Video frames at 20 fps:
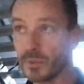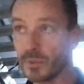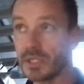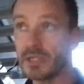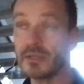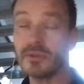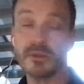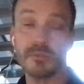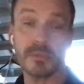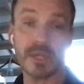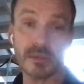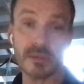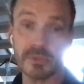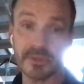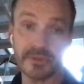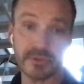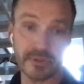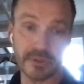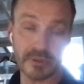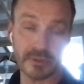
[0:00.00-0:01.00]
We need to be
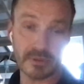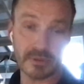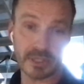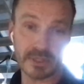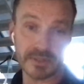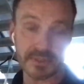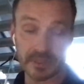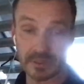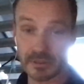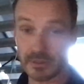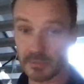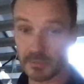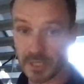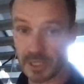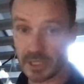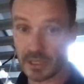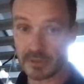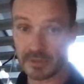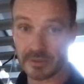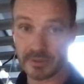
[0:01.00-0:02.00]
able to do this in
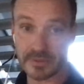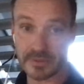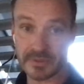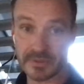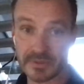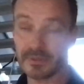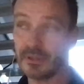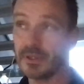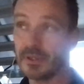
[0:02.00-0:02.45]
Kubernetes.